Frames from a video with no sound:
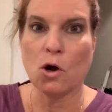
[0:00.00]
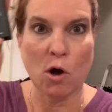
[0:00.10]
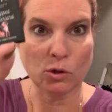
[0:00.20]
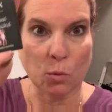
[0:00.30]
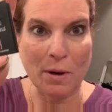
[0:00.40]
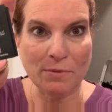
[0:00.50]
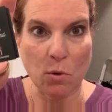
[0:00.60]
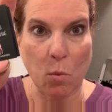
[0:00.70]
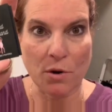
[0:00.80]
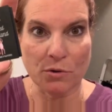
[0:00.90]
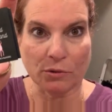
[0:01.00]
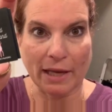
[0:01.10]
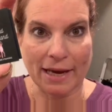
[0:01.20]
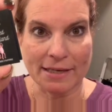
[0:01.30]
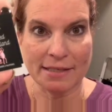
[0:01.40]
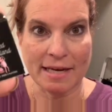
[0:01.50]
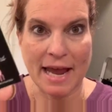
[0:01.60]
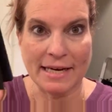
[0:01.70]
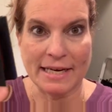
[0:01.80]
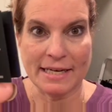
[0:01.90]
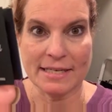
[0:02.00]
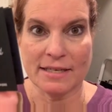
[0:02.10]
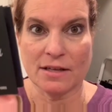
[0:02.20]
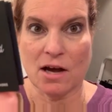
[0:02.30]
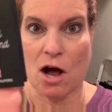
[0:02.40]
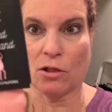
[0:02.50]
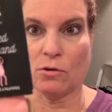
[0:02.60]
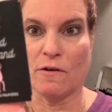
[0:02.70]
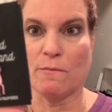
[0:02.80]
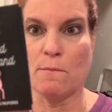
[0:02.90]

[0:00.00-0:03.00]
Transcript: called Whipped Wonderland, and it is in the color of